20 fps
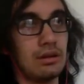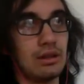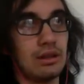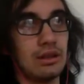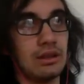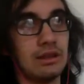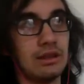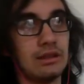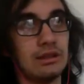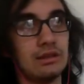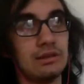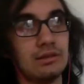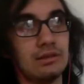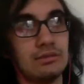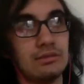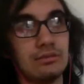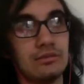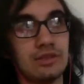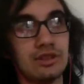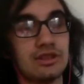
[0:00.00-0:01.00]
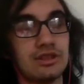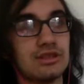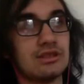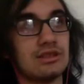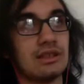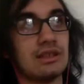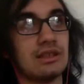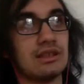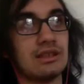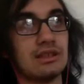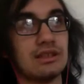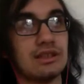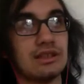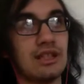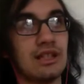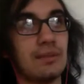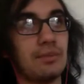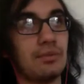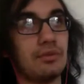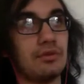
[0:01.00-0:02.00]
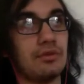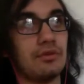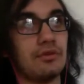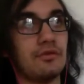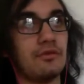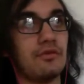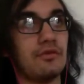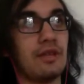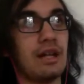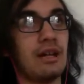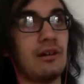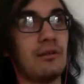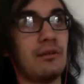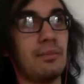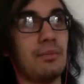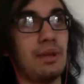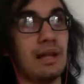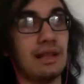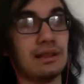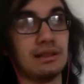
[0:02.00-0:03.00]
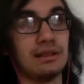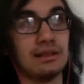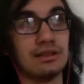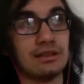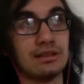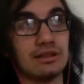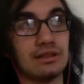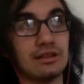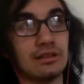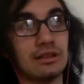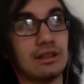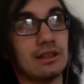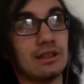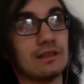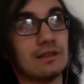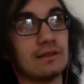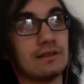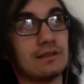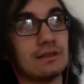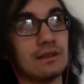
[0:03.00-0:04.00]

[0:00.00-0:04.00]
And this is an example of how bad things can get.